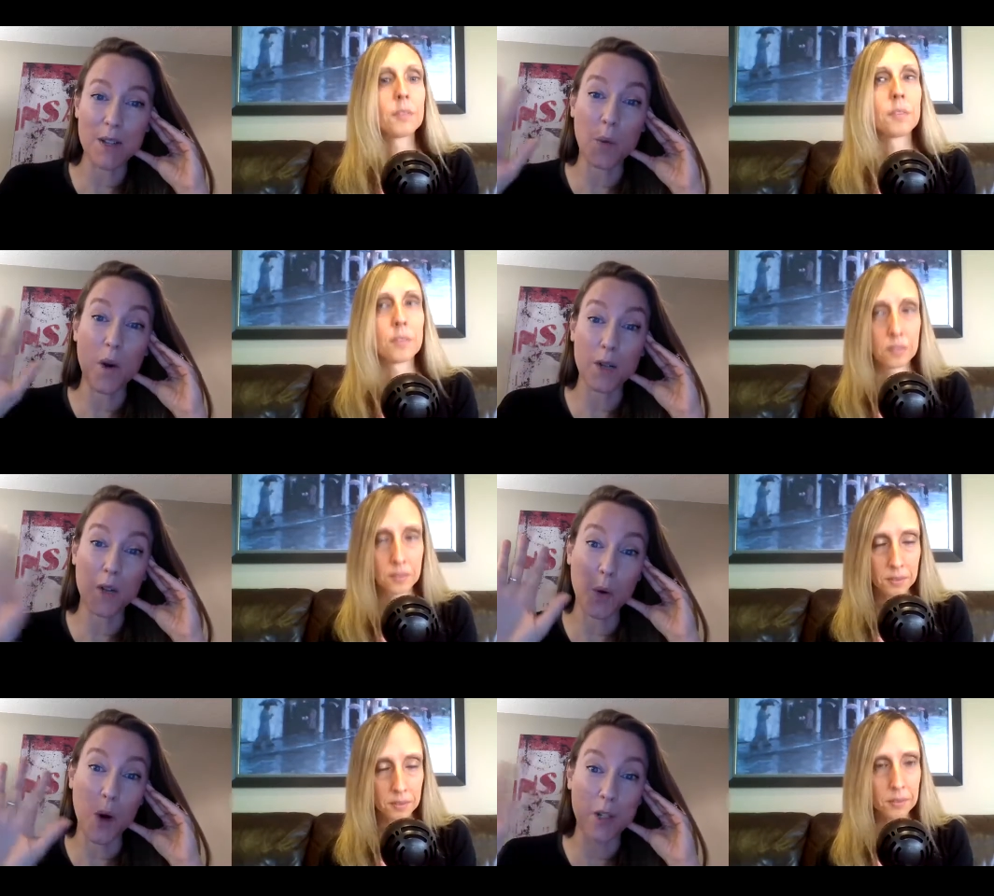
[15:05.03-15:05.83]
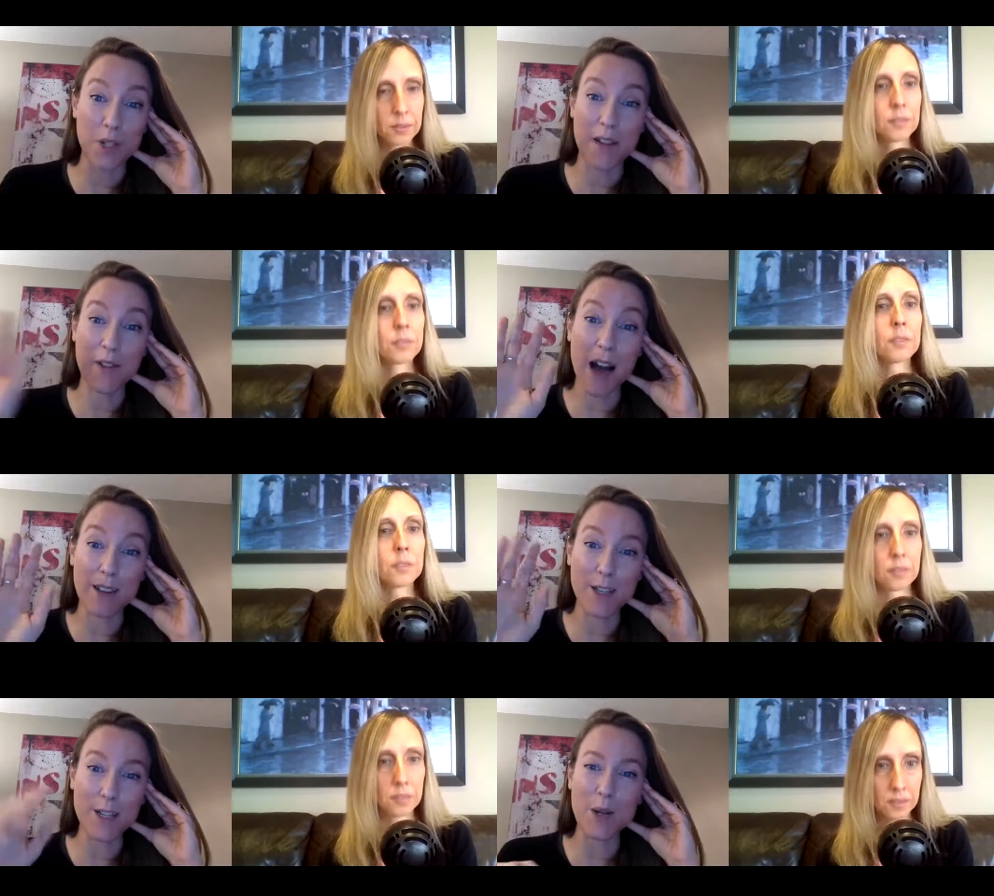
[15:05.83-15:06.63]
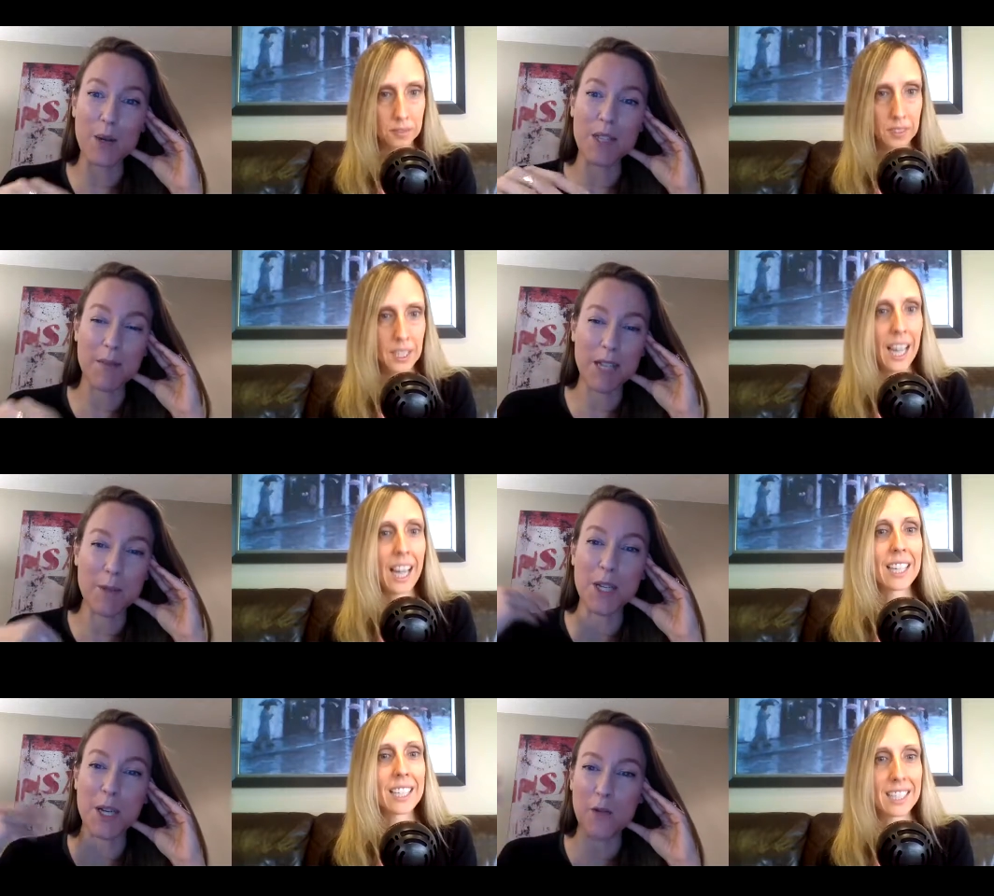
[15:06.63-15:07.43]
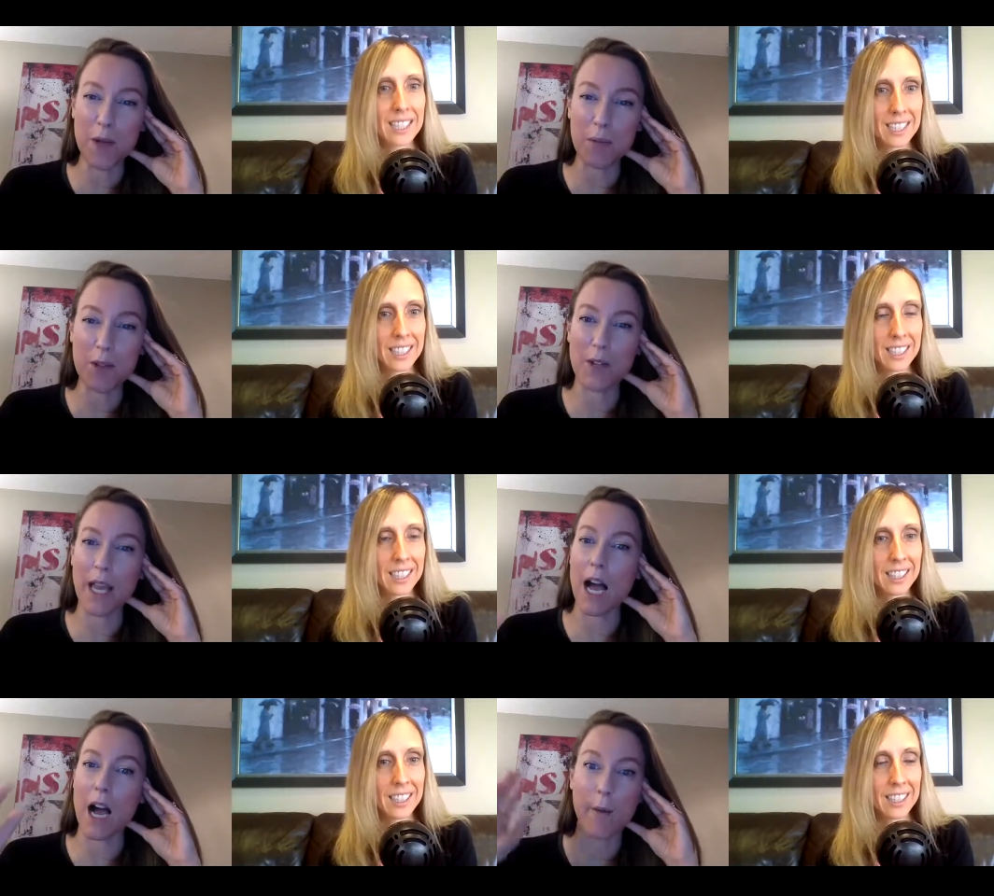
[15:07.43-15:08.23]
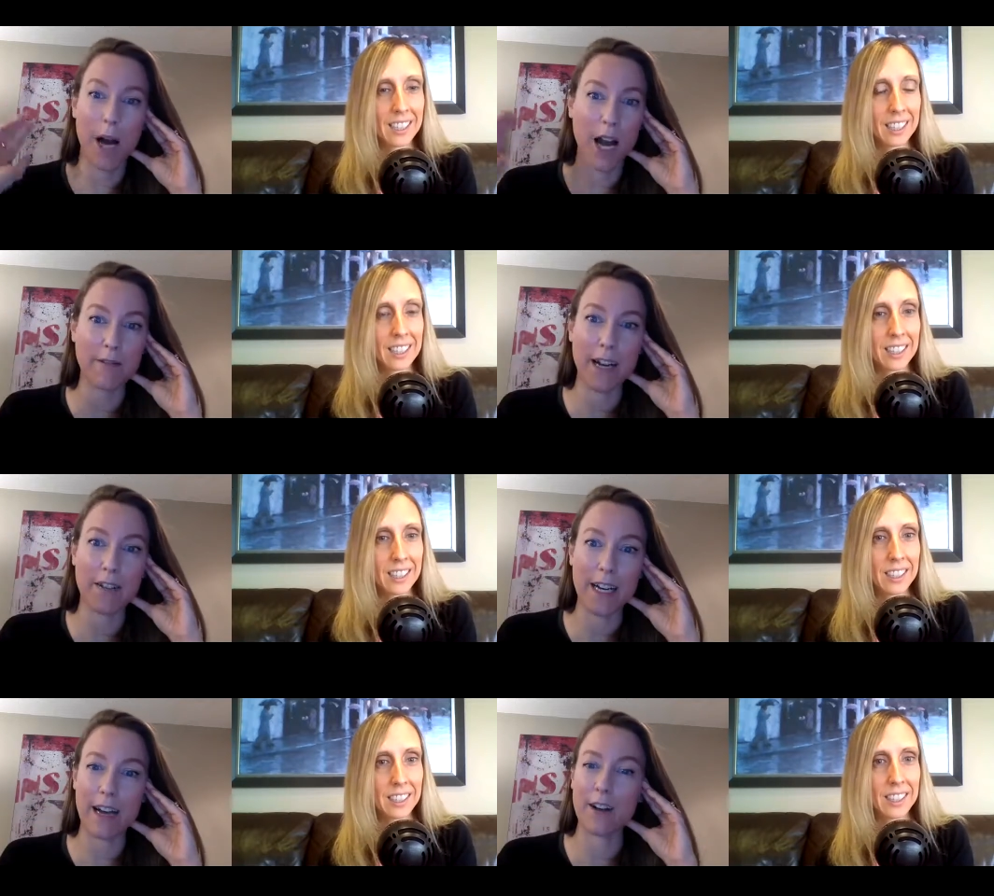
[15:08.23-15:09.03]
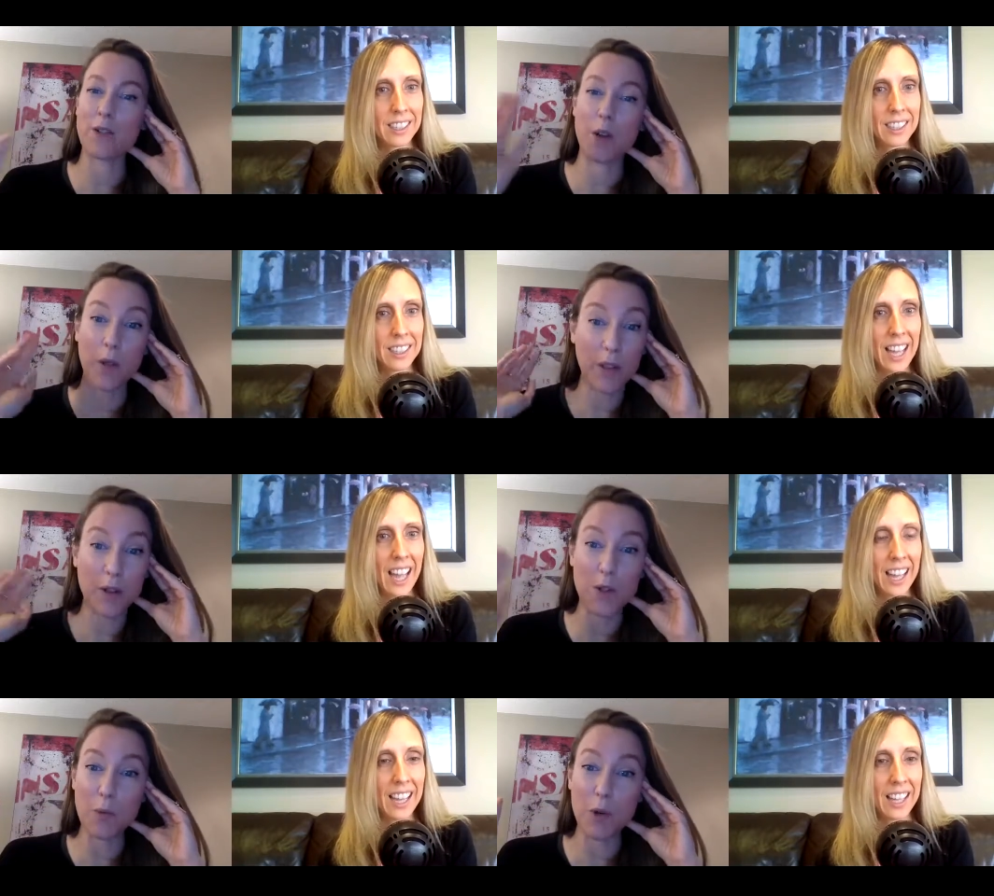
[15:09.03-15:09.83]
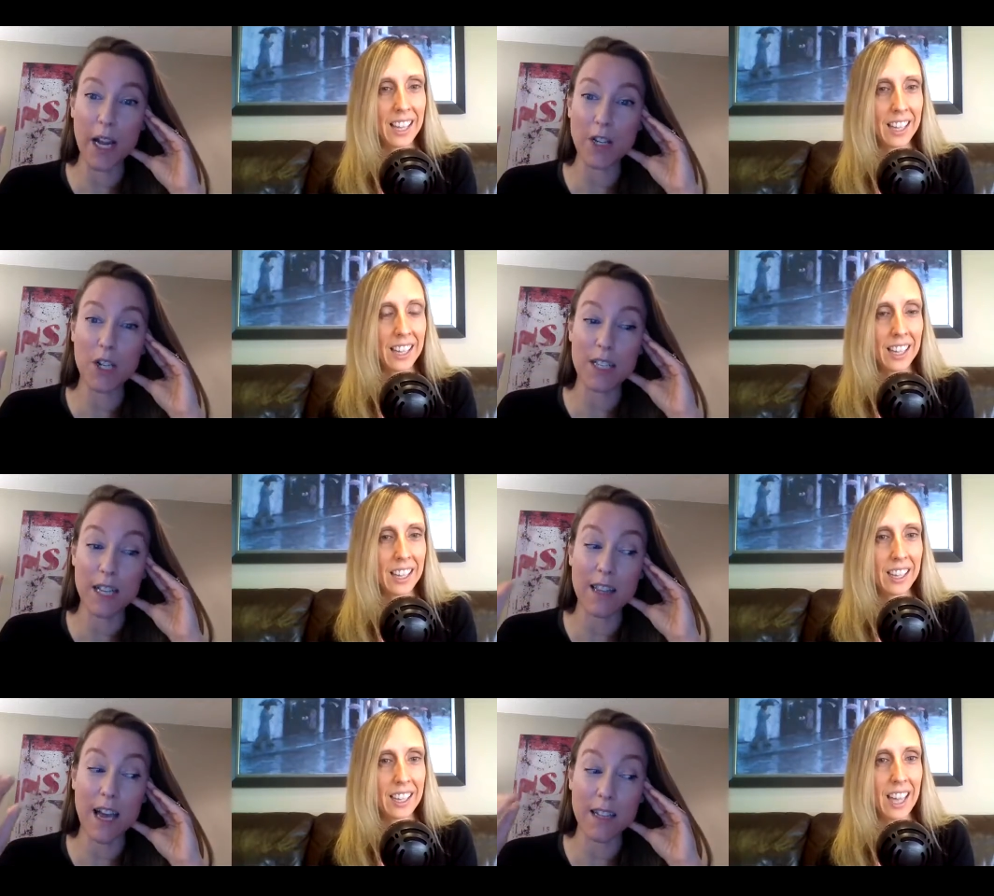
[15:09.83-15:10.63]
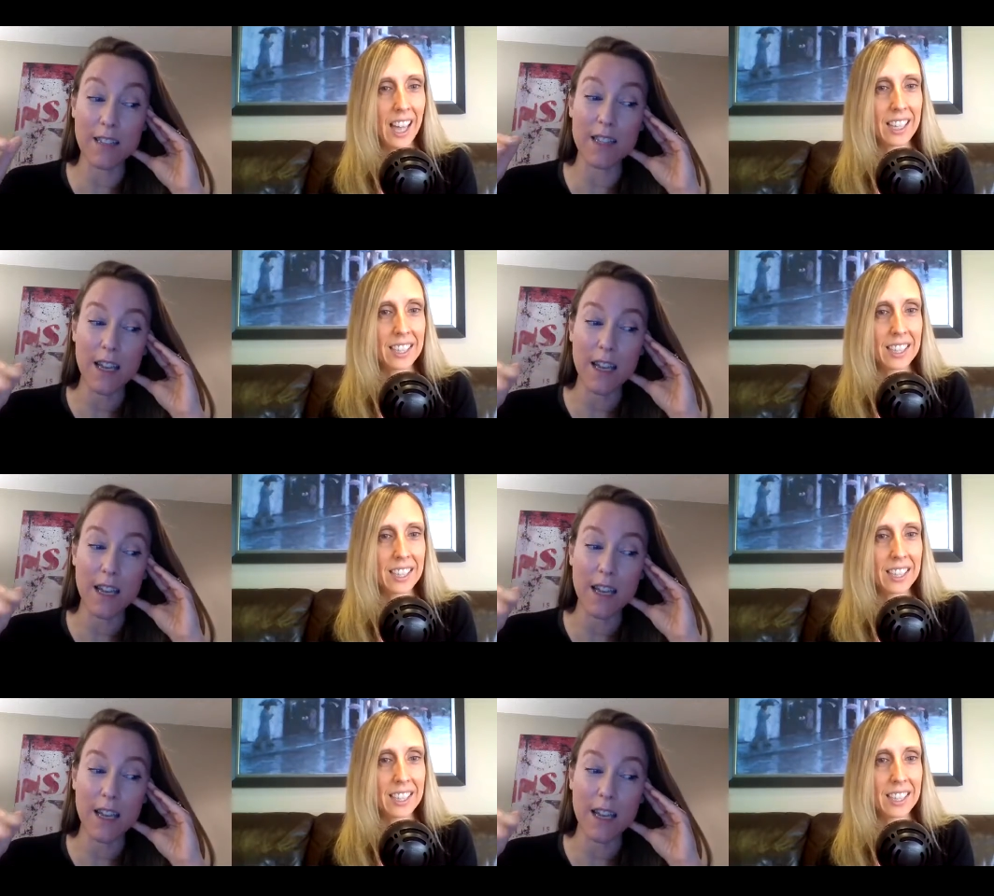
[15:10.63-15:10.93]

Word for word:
Speaker 1: So the water, the quadrants have colors. So sometimes, you know, people are like, I'm a high red right now. You know that they're super anxious. And that is,